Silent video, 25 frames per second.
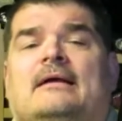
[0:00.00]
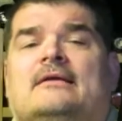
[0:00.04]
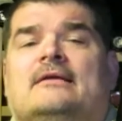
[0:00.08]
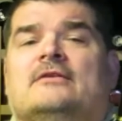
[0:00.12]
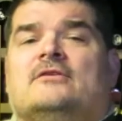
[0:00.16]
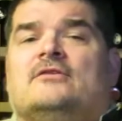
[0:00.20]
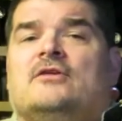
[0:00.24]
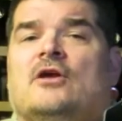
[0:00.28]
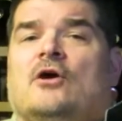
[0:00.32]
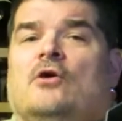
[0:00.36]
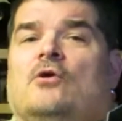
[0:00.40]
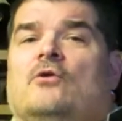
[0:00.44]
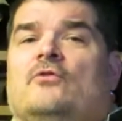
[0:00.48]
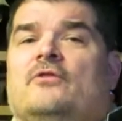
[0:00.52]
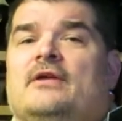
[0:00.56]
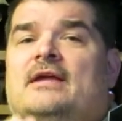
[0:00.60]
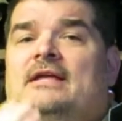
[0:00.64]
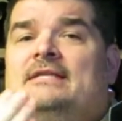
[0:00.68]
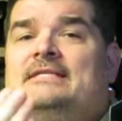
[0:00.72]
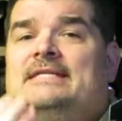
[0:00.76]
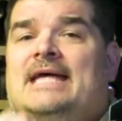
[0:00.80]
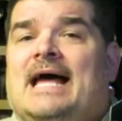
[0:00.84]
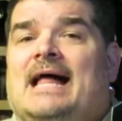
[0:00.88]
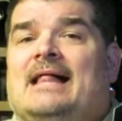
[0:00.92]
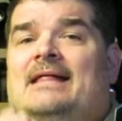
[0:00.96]
So the
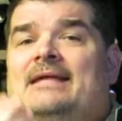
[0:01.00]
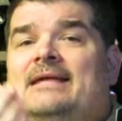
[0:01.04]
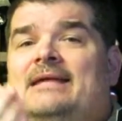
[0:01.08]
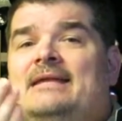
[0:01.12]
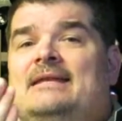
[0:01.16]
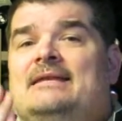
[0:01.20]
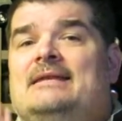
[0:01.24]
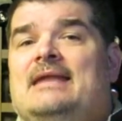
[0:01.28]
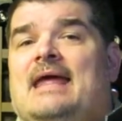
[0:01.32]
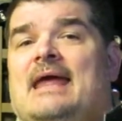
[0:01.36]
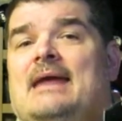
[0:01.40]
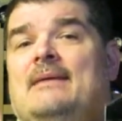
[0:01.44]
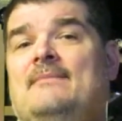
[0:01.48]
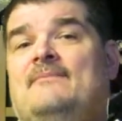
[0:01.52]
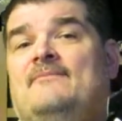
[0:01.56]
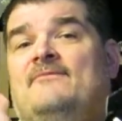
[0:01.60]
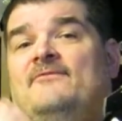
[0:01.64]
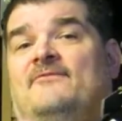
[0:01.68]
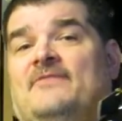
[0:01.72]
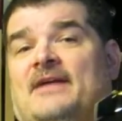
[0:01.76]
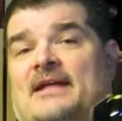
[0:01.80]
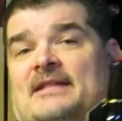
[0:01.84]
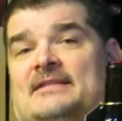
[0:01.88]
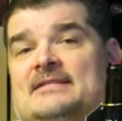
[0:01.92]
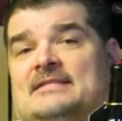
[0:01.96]
Italian name
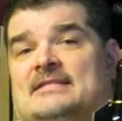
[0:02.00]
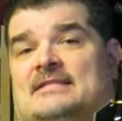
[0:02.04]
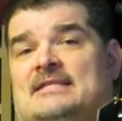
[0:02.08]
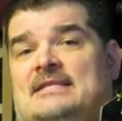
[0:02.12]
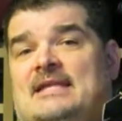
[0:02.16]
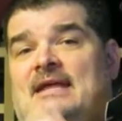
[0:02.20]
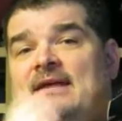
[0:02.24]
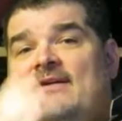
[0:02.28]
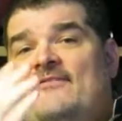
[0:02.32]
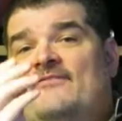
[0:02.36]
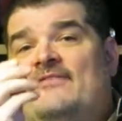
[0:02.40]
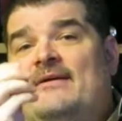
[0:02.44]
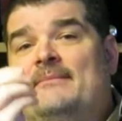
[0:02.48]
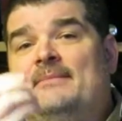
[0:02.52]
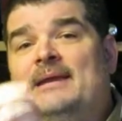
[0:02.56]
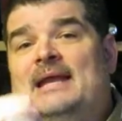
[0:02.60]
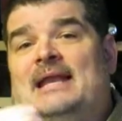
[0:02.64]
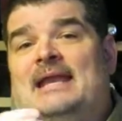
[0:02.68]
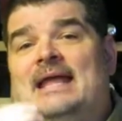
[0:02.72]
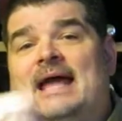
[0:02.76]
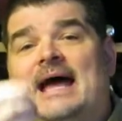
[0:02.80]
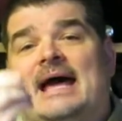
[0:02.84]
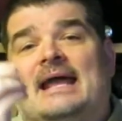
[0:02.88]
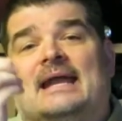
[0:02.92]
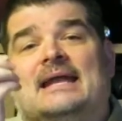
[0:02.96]
fits, the
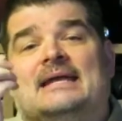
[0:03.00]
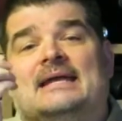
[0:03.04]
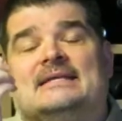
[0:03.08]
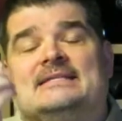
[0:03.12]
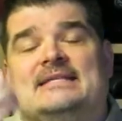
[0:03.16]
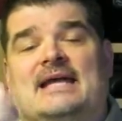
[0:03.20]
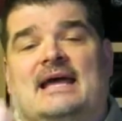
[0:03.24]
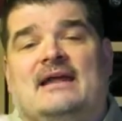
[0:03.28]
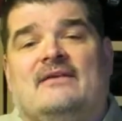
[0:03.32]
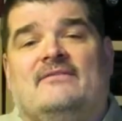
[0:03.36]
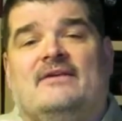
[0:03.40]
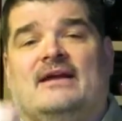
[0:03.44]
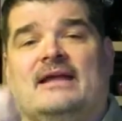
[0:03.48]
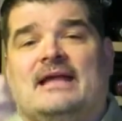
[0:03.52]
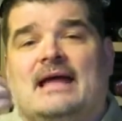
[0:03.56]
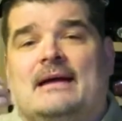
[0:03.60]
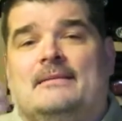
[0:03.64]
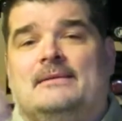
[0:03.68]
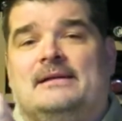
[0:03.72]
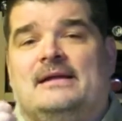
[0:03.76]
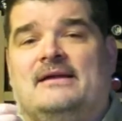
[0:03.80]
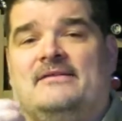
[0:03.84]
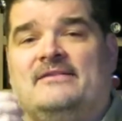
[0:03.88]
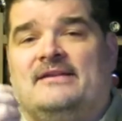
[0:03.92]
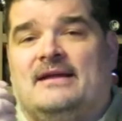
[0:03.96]
Famiglia Riserva
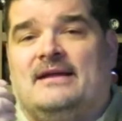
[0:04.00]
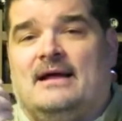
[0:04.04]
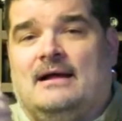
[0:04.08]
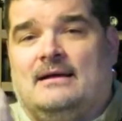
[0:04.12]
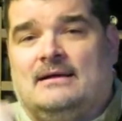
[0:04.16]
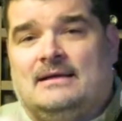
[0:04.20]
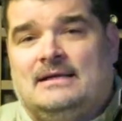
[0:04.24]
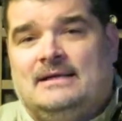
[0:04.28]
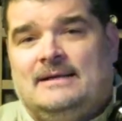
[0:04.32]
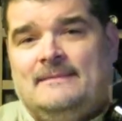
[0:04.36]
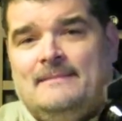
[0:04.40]
Cabernet Franc.